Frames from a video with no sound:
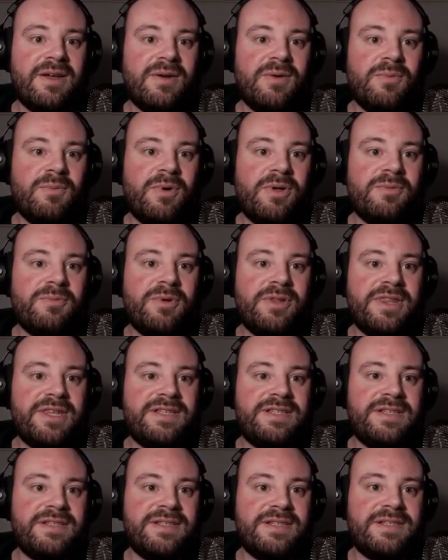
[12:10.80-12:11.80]
What
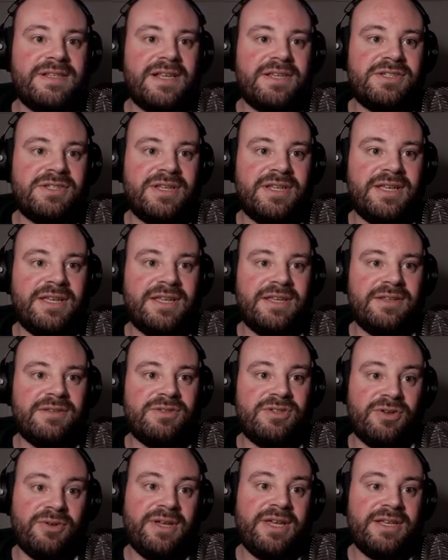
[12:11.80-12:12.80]
this is essentially
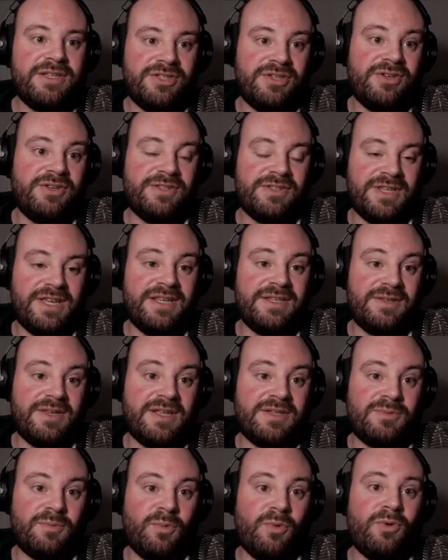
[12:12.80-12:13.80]
doing, as you can see, is
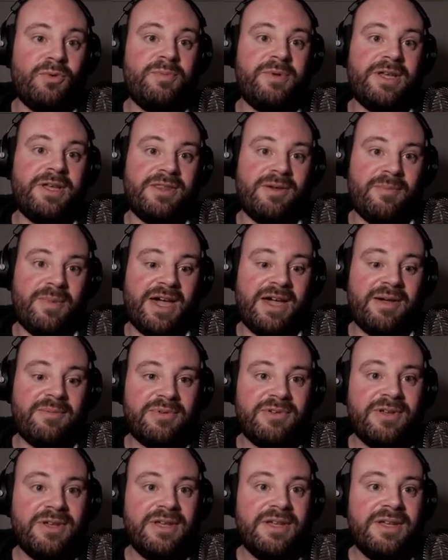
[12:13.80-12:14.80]
it's warping the map,
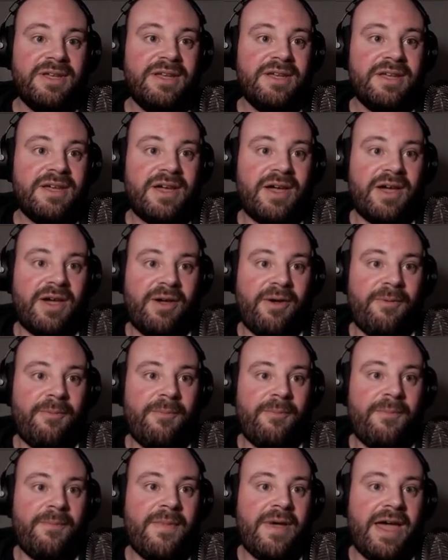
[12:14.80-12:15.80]

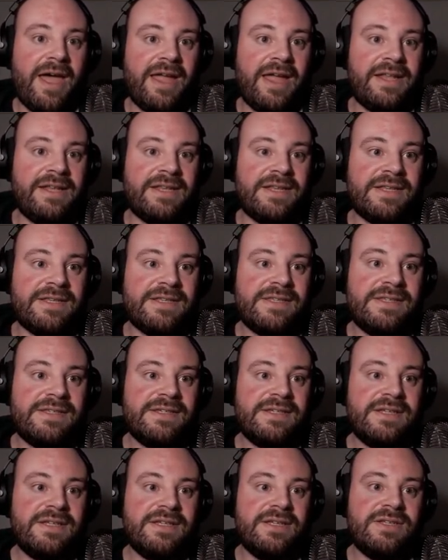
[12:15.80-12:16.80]
and
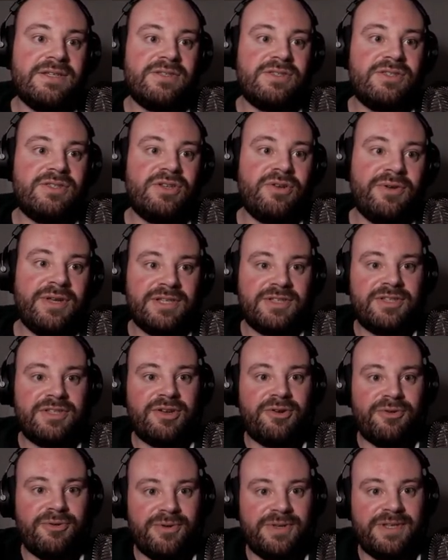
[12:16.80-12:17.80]
doing
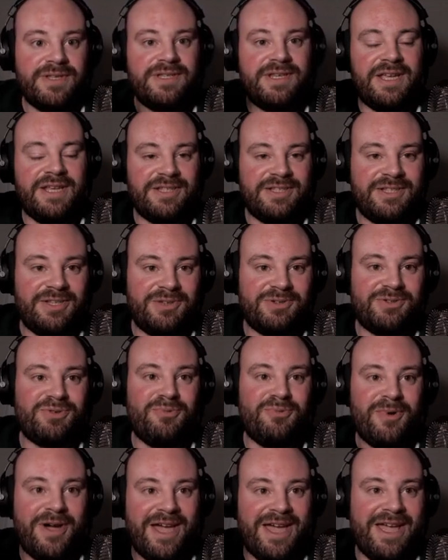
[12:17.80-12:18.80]
so in such a
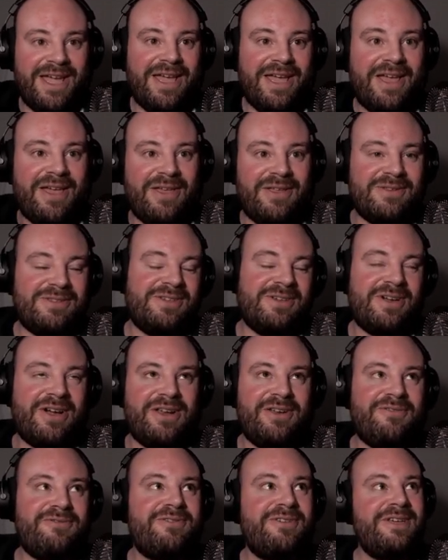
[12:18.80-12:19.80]
way to
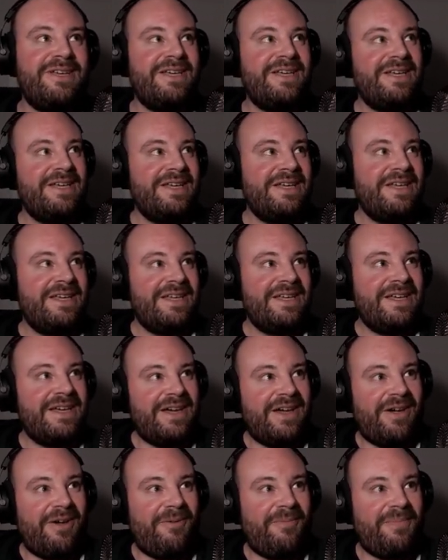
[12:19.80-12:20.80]
kind of,
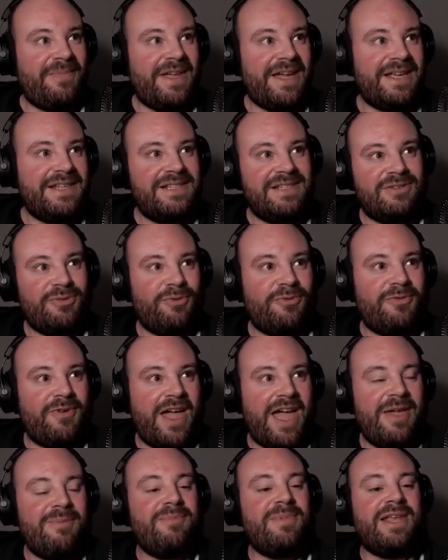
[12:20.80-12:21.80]
I guess, sort of
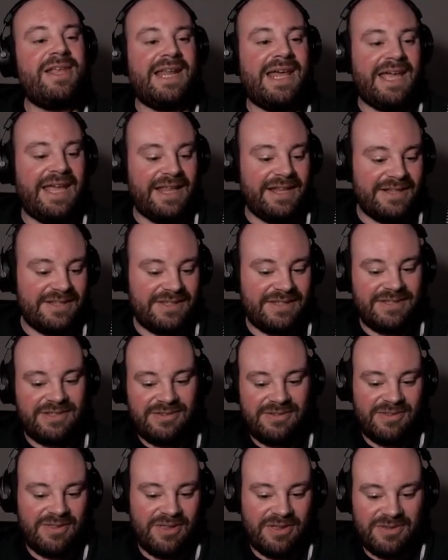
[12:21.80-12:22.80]

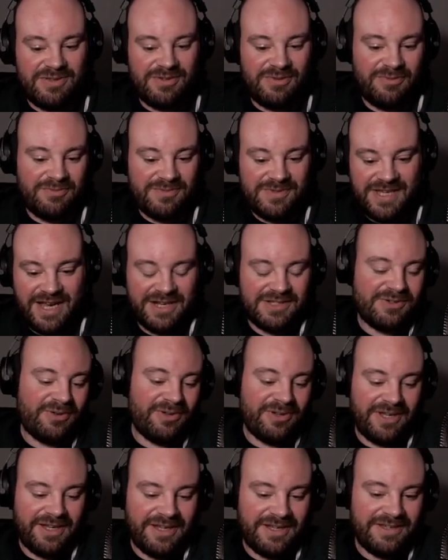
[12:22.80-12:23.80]
emulate the sort of
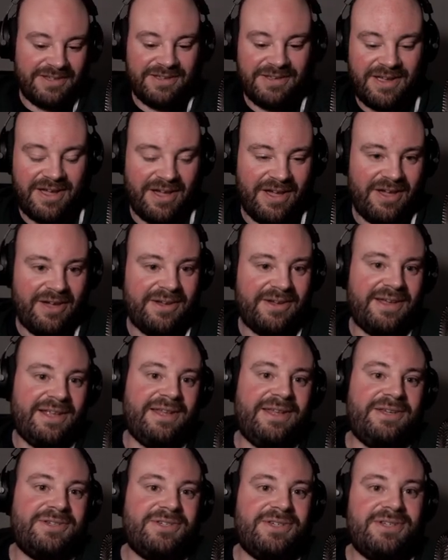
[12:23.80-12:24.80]
tectonic
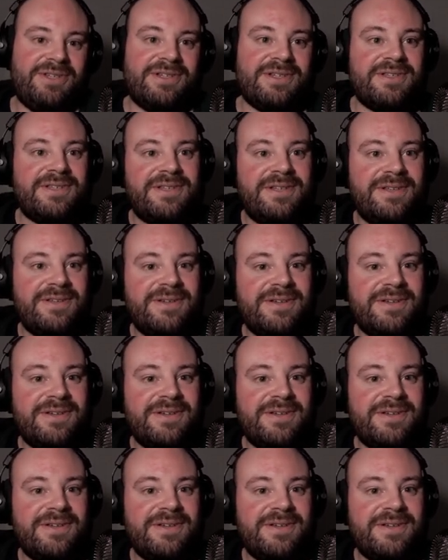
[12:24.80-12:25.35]
collisions,